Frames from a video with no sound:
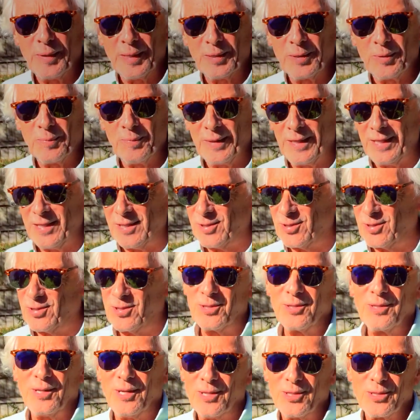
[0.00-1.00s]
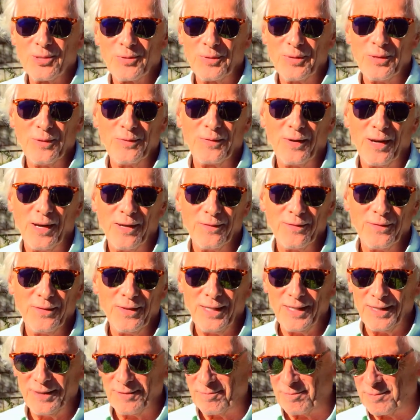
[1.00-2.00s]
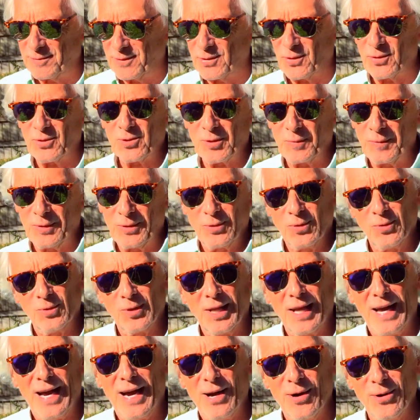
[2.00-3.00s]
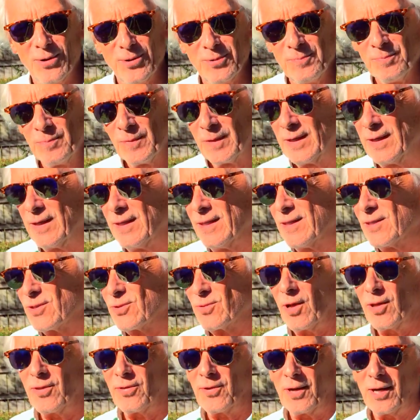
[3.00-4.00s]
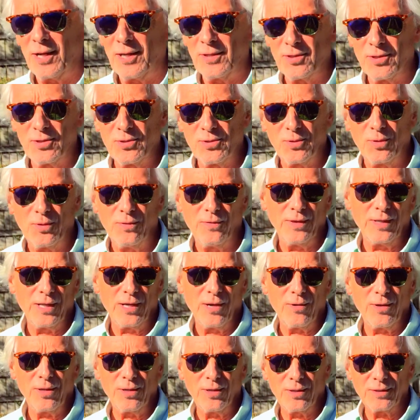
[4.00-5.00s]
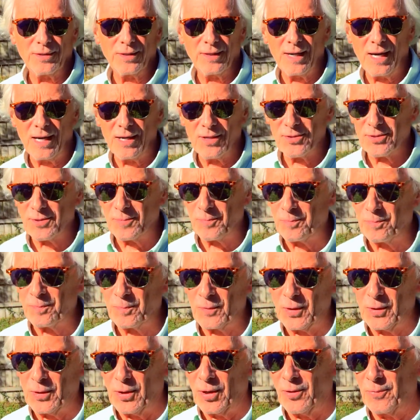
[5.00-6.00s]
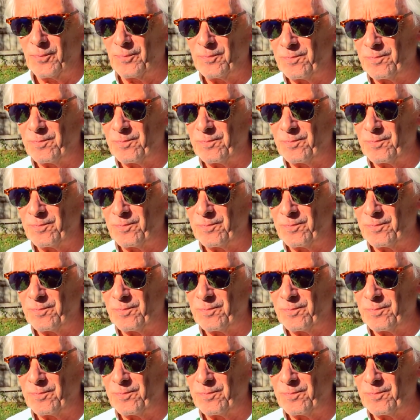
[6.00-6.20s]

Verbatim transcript: be at the beach, it's 3 to 5 feet, so it's gonna be too loud, so I thought I'd just do a video here at the house. You know,